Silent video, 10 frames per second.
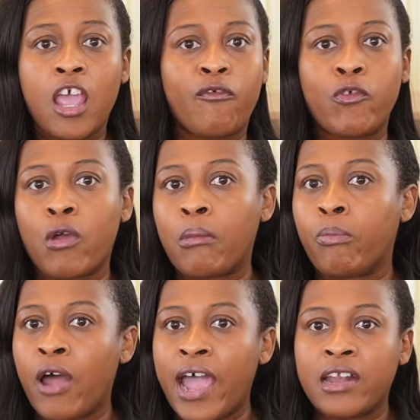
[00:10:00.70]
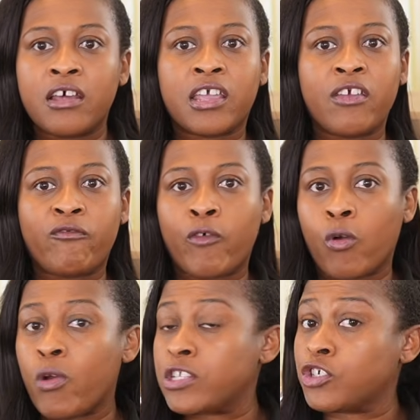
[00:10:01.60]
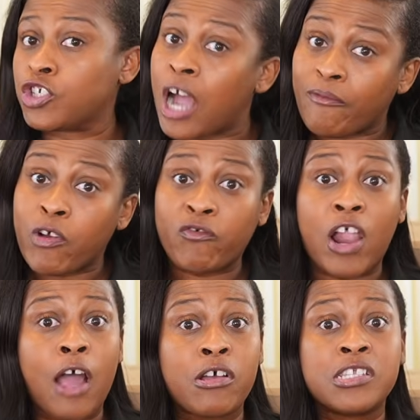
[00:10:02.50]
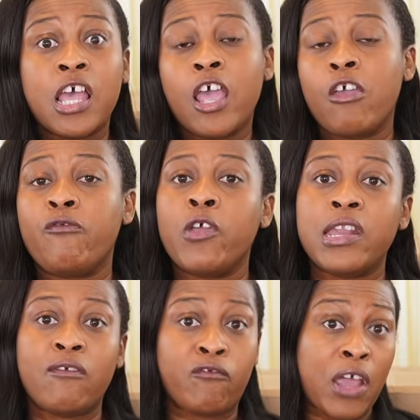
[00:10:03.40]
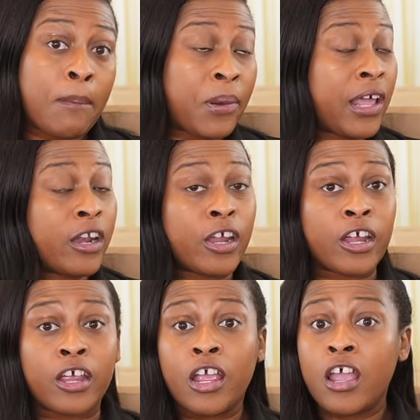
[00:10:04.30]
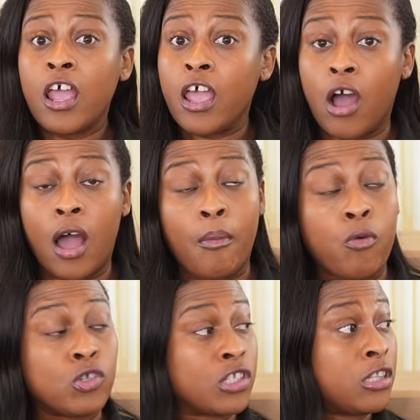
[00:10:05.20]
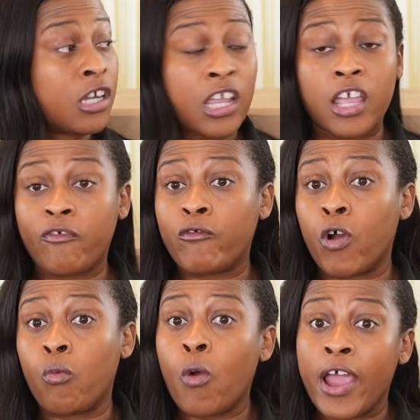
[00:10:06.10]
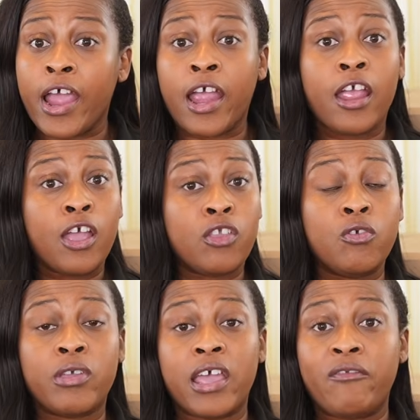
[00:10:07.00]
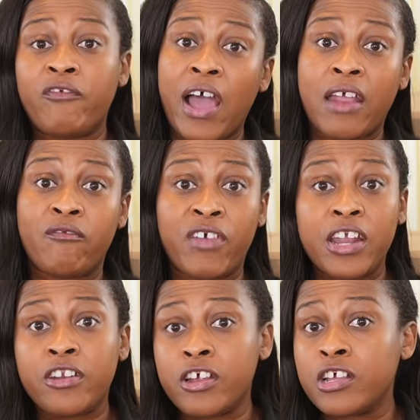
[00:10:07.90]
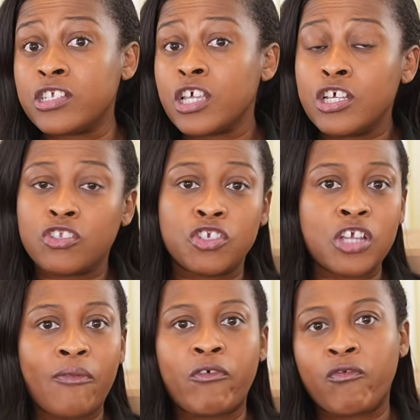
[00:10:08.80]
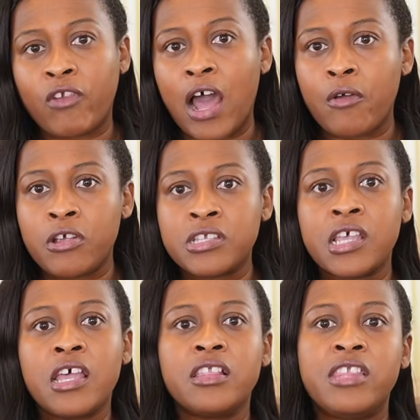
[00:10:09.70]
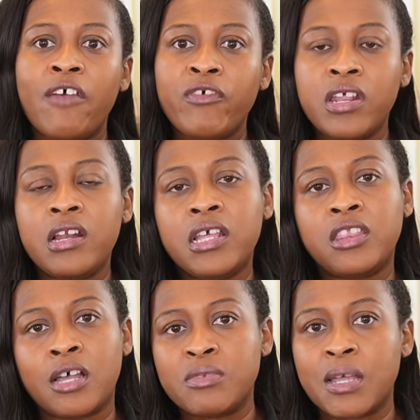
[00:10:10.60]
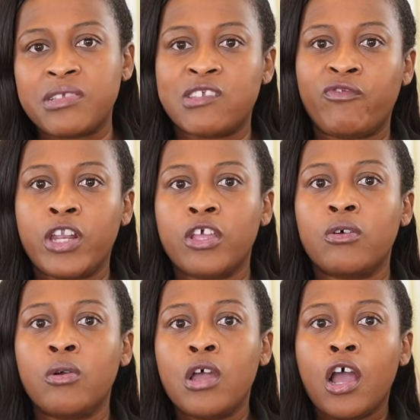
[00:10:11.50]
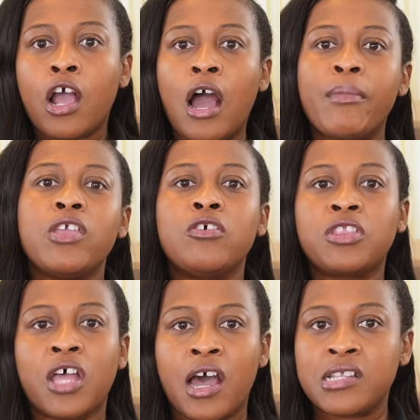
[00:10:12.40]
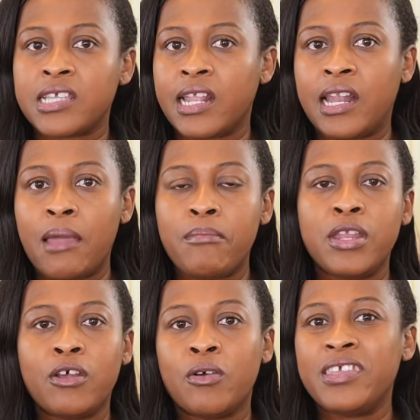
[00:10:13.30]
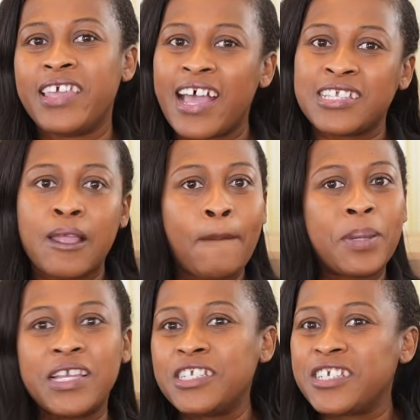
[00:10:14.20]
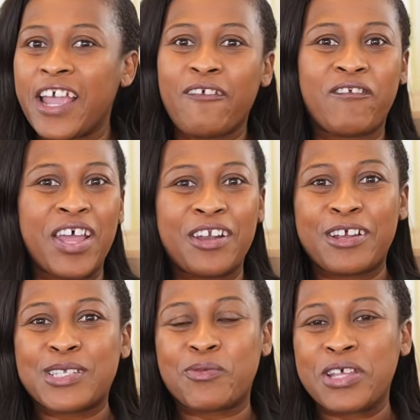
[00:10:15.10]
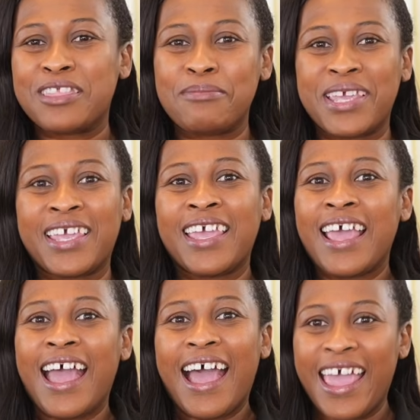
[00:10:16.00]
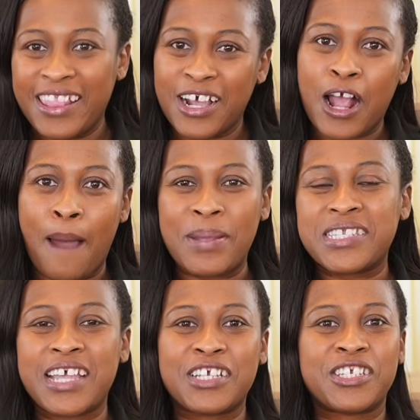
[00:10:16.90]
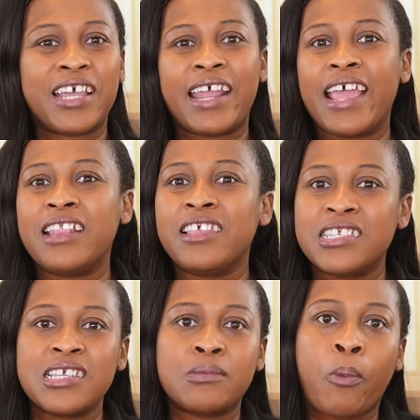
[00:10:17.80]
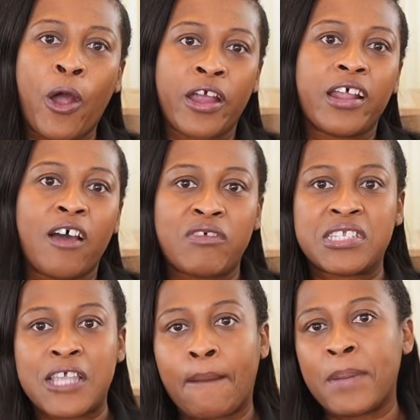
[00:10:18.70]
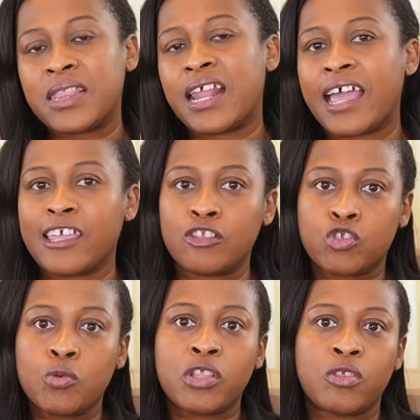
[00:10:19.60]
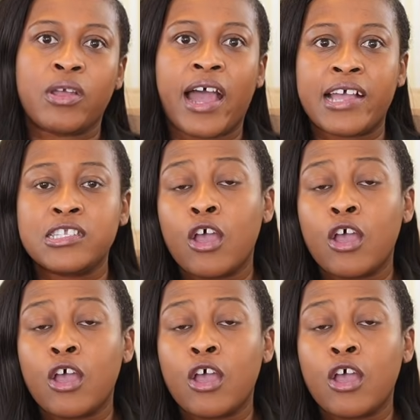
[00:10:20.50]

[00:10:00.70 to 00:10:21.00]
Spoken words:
If you are a bride looking for where to shop for flowers, if you're an event planner who's looking for where you can find vendors to shop for flowers, definitely thumbs up this video. Comment your thoughts and let me know. Yes, please share vendors with me in the comment section. And this is part of a segment that I can do with you guys.